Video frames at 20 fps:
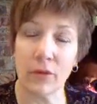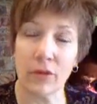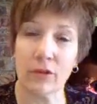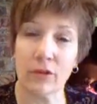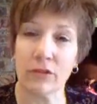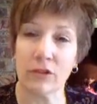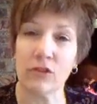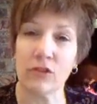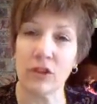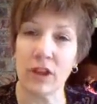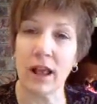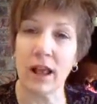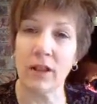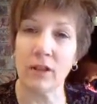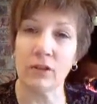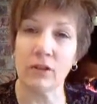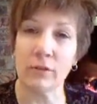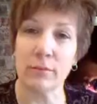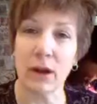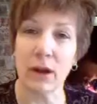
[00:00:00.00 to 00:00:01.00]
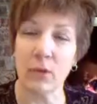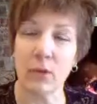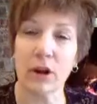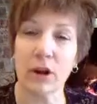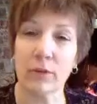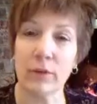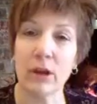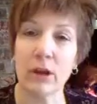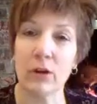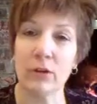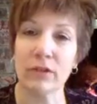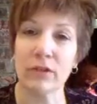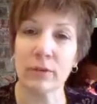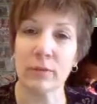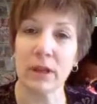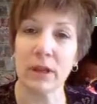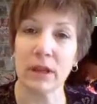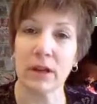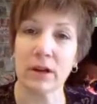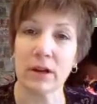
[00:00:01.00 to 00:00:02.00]
there's a challenge about where do we go
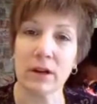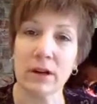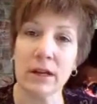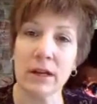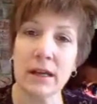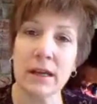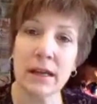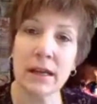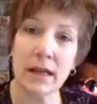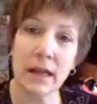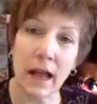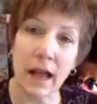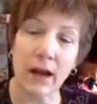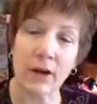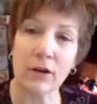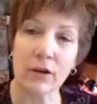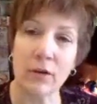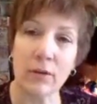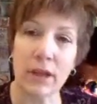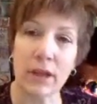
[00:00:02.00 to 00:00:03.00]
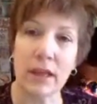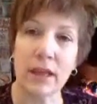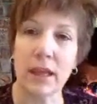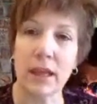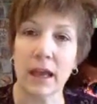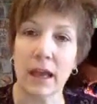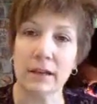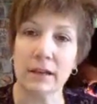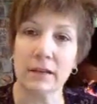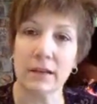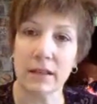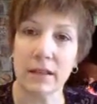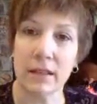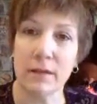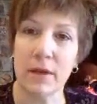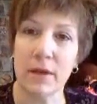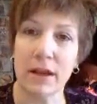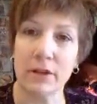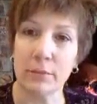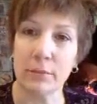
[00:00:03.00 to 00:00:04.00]
from here? How do we get
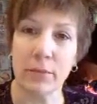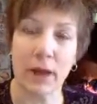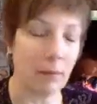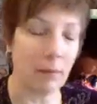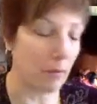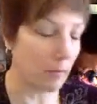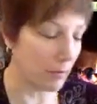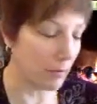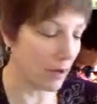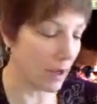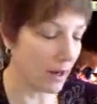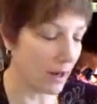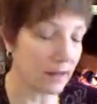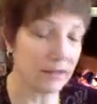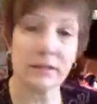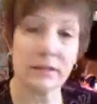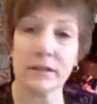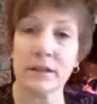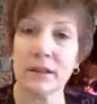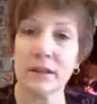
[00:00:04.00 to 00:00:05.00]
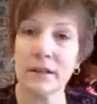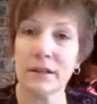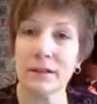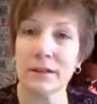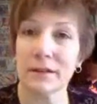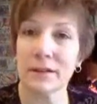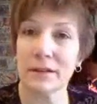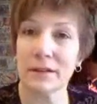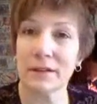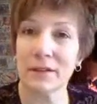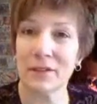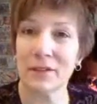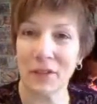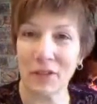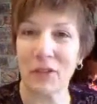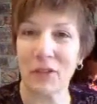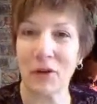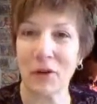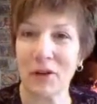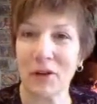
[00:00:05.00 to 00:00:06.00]
the best Bible product
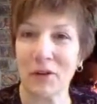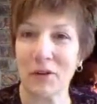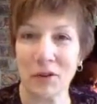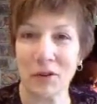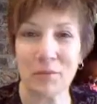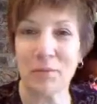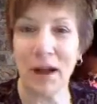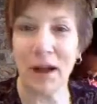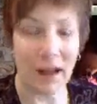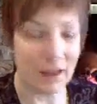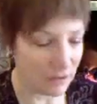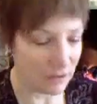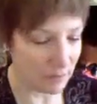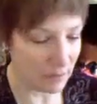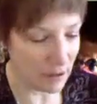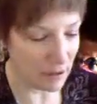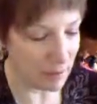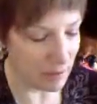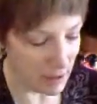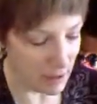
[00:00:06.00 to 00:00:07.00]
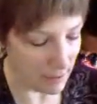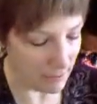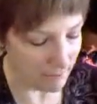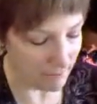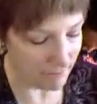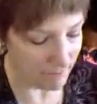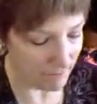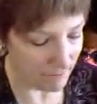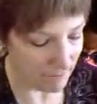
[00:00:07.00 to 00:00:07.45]
that there could possibly be?